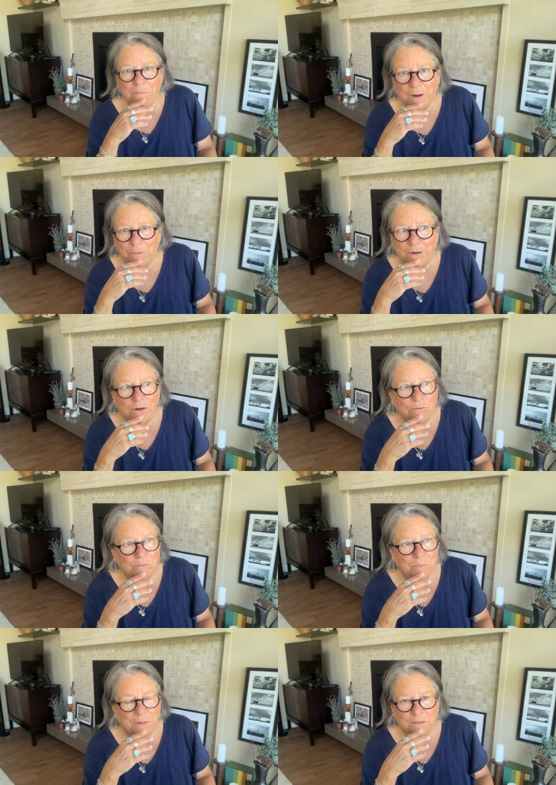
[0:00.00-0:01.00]

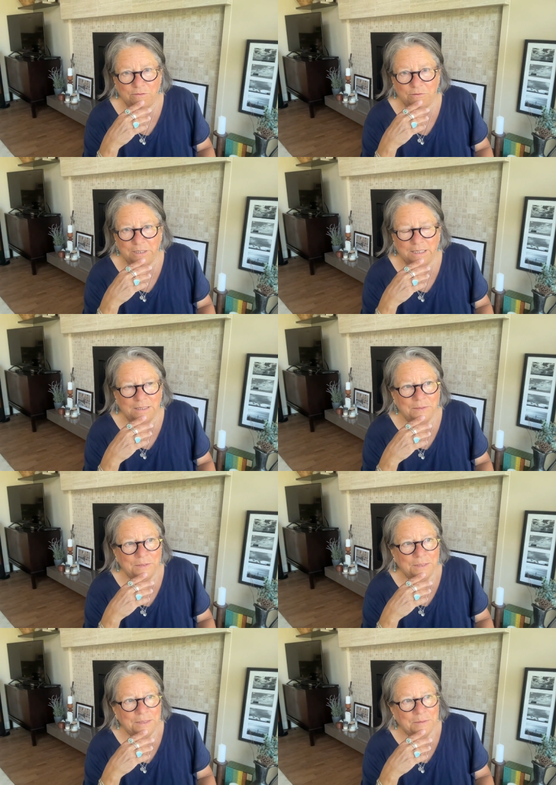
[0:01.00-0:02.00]
Byredo Bal d'Afrique,
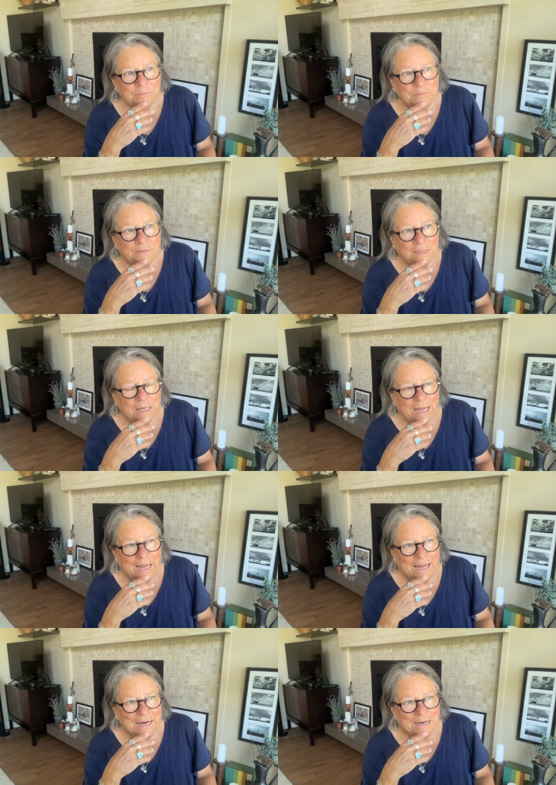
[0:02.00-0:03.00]

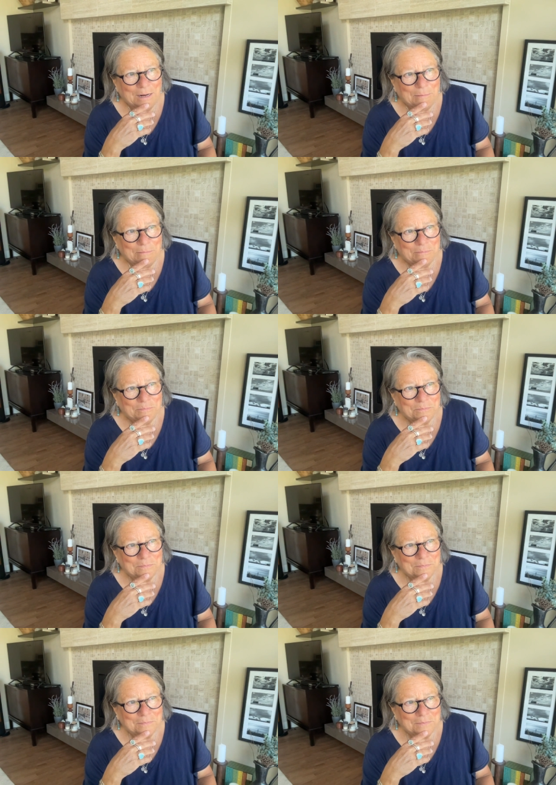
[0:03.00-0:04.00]
and um,
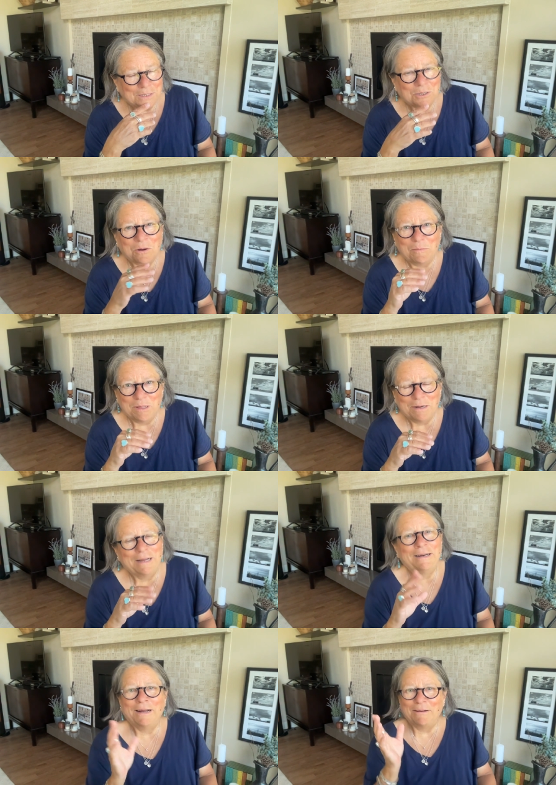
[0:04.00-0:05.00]
so I mean,
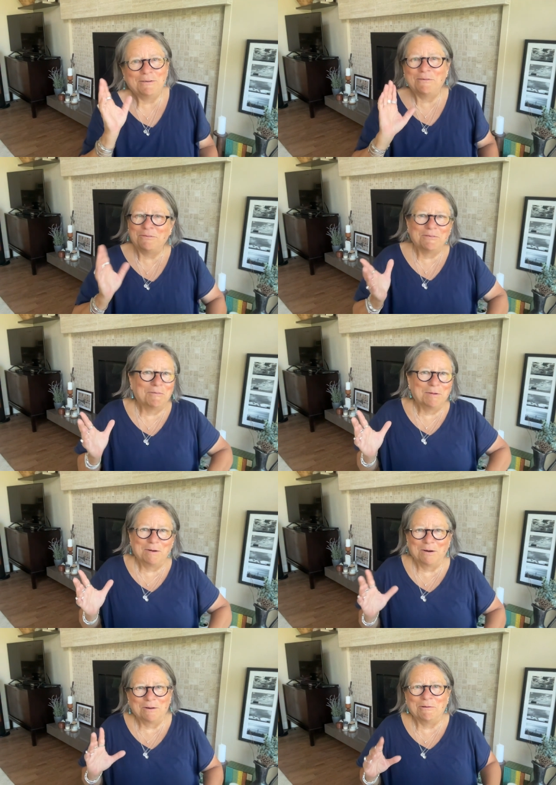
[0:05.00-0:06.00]
I don't know if you've ever
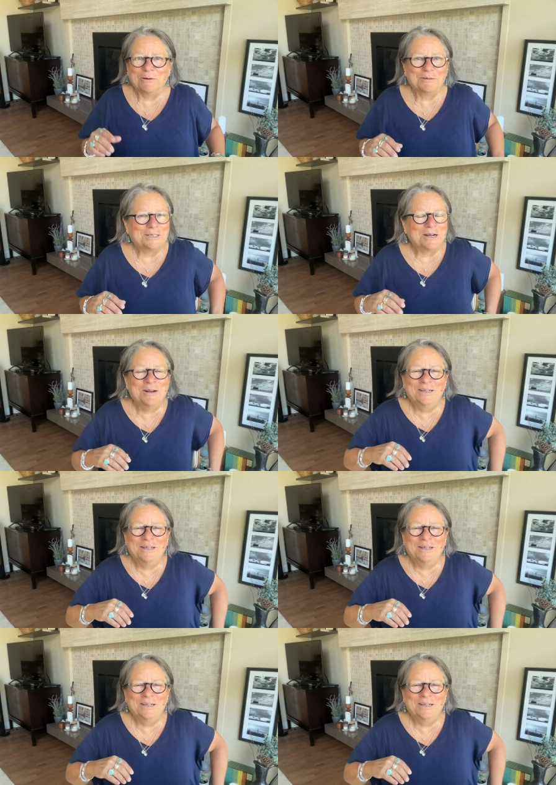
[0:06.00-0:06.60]
been on a cruise.